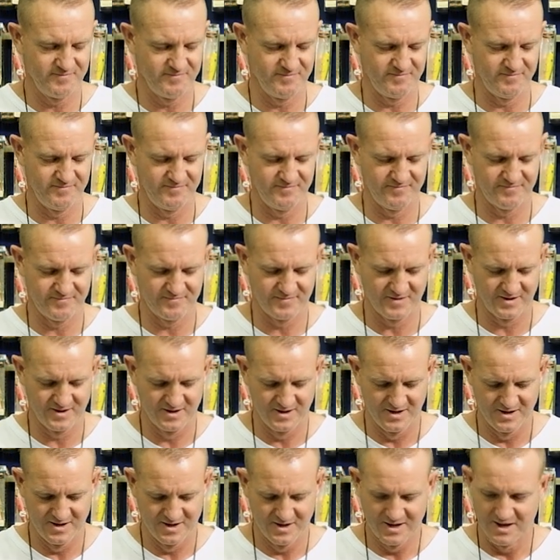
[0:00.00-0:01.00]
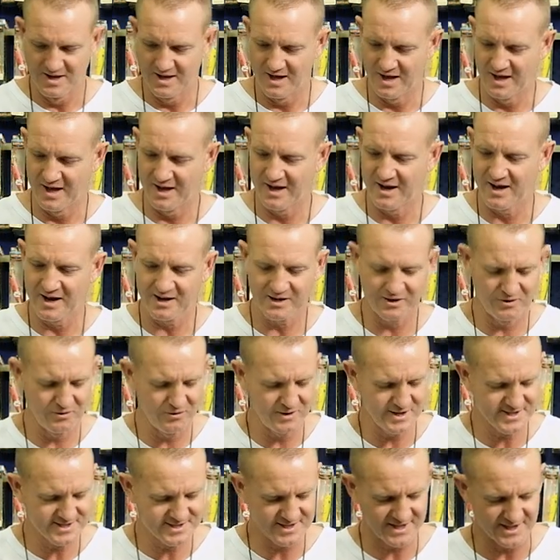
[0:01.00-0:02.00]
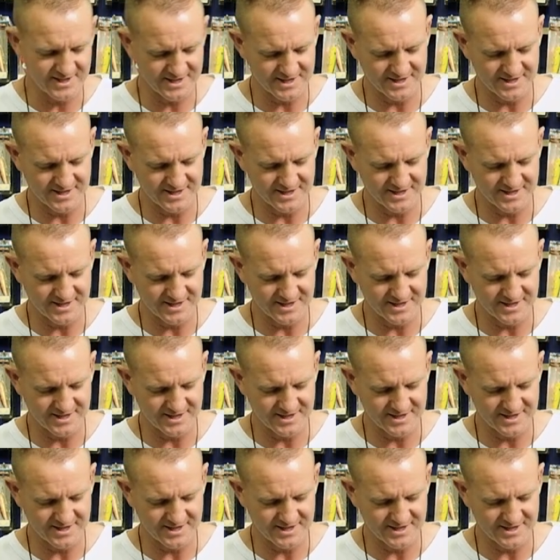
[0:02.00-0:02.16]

And I can always cut